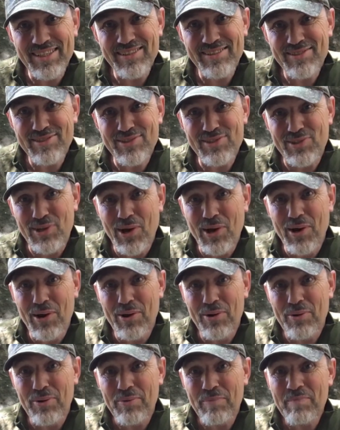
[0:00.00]

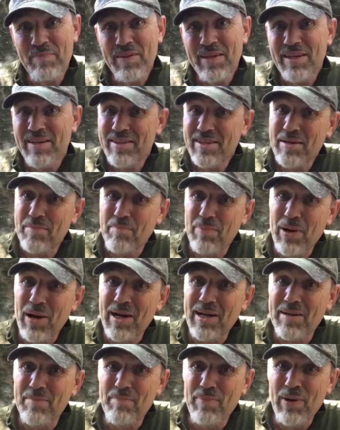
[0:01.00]
So the
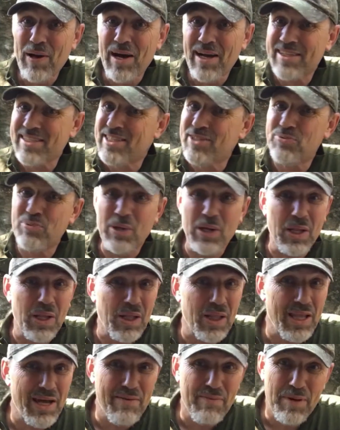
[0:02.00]
Apoca Box, that's what I
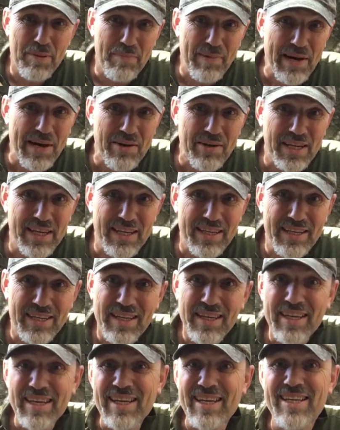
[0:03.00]
love about it,
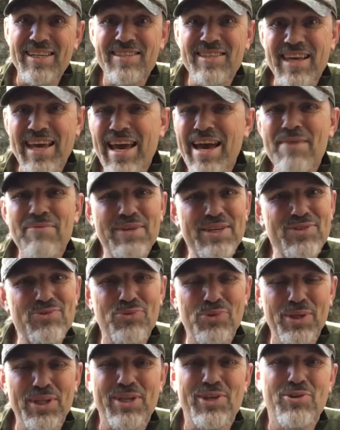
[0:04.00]
is they have these
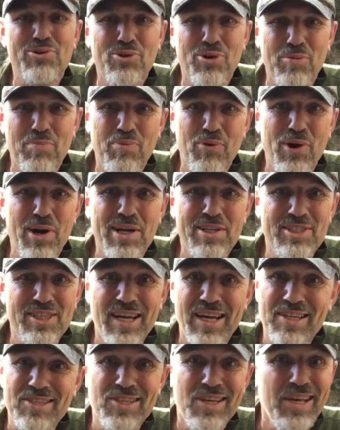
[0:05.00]
really cool
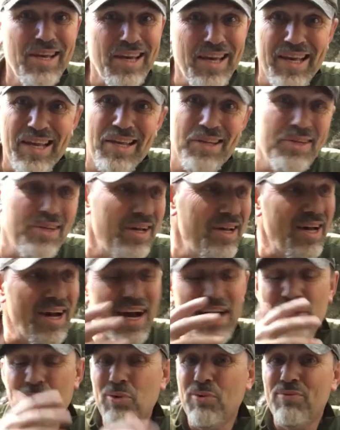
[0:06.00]
projects, and
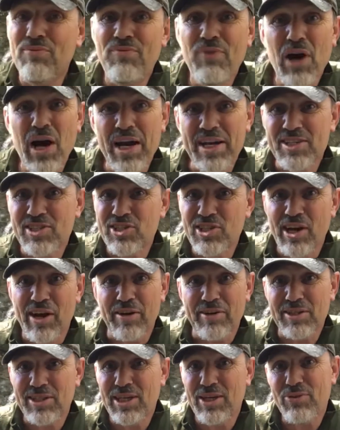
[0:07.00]
I don't find
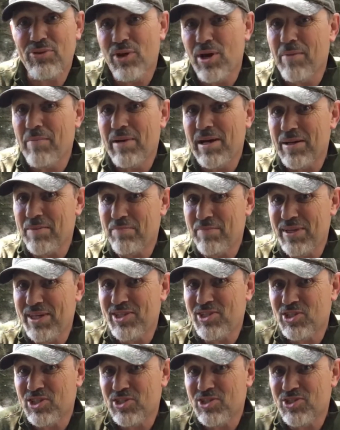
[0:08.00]
shark teeth on my
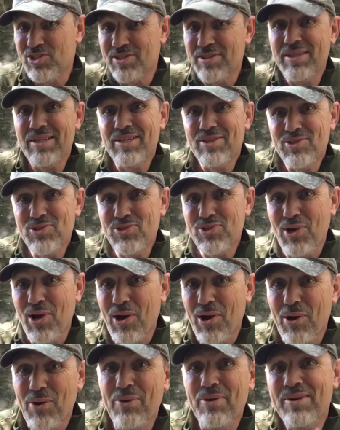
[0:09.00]
beaches,
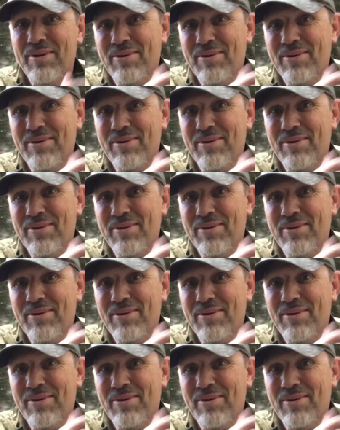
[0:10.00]
so